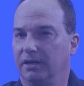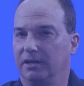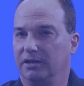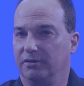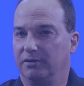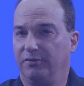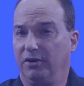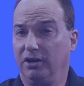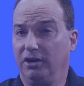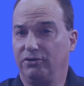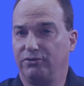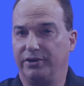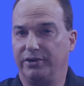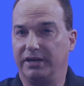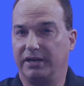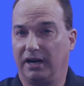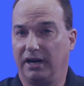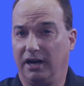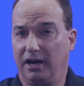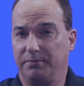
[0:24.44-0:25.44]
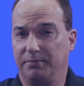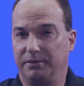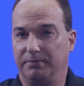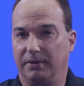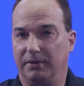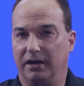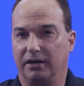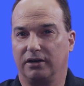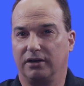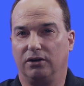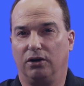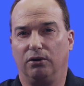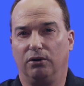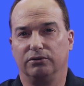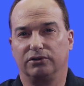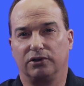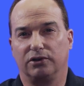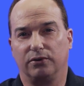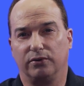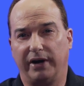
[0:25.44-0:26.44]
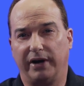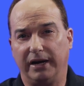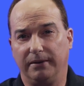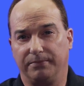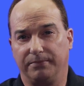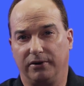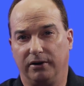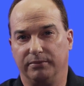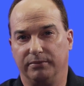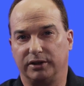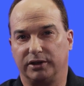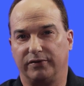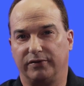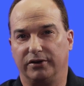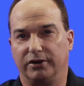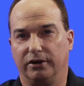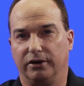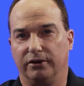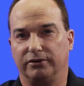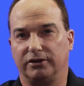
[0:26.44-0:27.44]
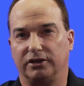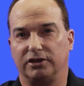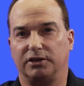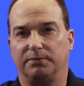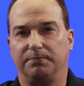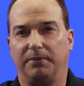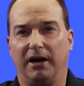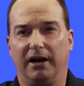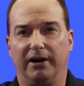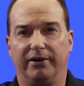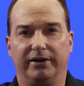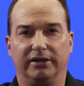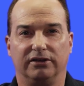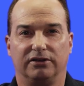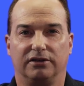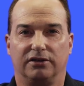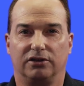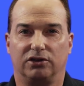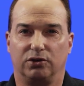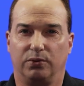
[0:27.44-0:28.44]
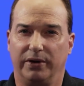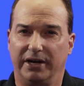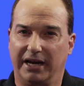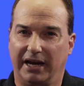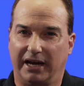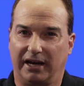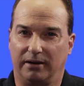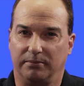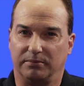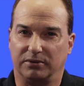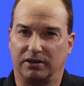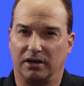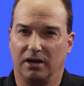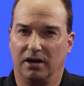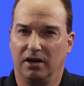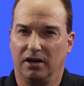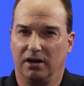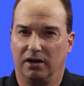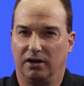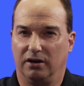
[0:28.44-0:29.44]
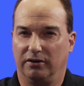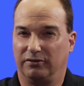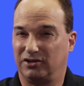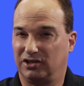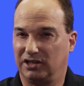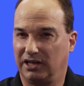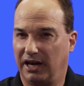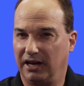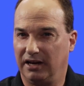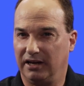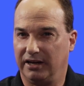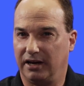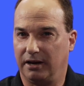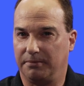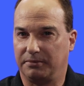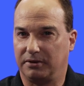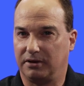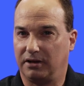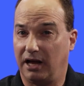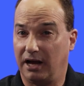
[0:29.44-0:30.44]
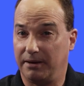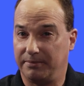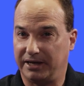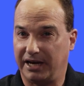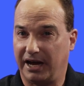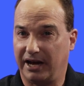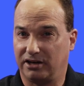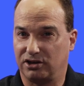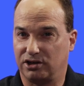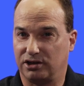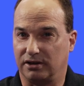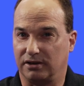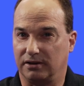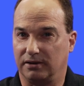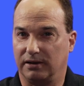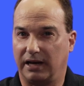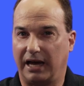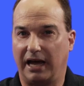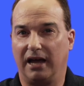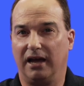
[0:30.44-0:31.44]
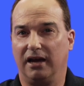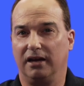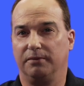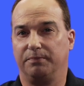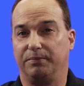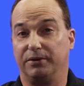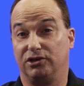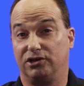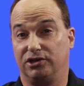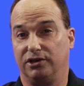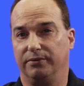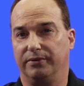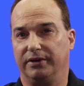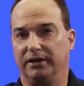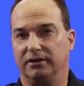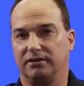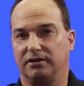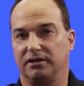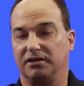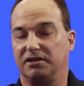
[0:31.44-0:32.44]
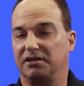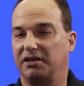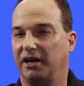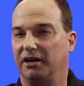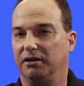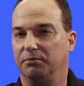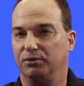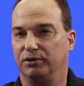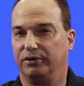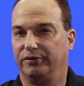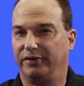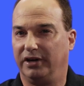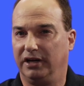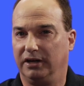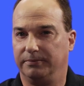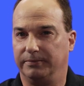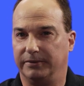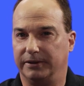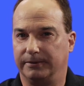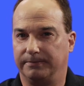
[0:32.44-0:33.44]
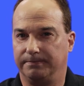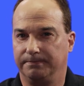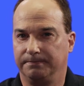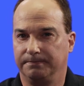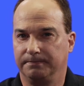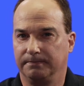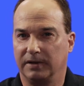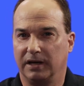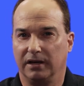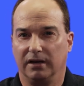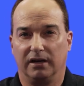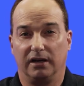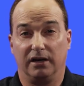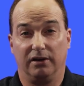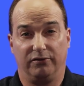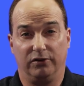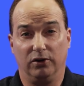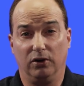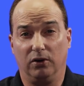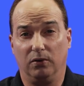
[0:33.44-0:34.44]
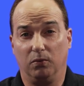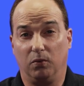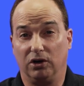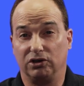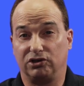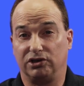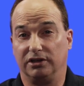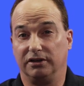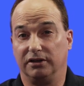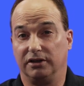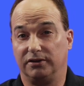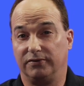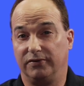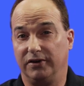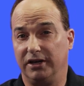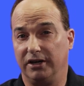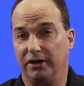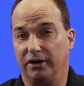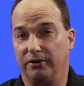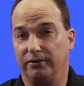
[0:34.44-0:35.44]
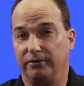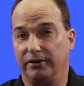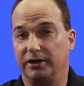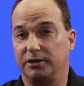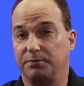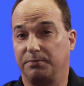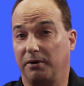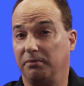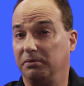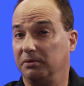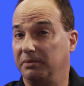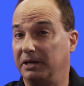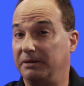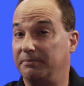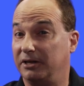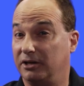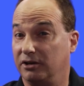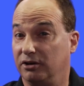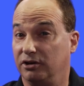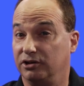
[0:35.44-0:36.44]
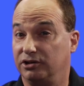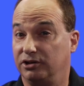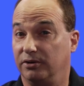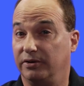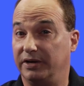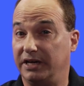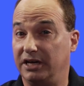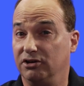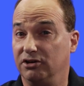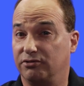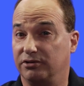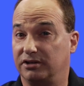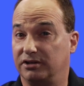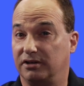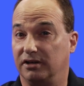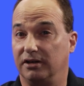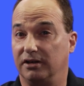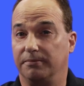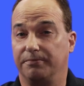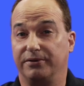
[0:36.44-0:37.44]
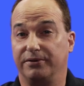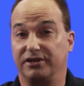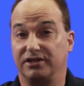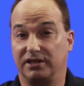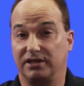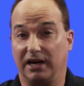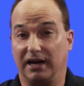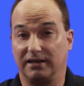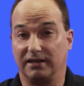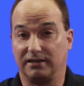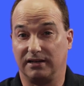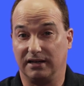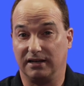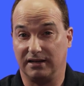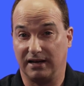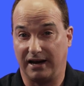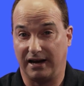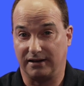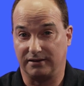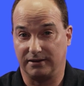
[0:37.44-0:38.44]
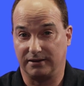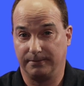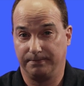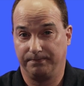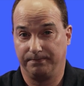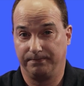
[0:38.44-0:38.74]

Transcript: The voluntary carbon market holds great promise for those aspiring to the twin aims of scaling up climate action and pursuing sustainable development. If you're watching this video, it's probably because you're interested in precisely that.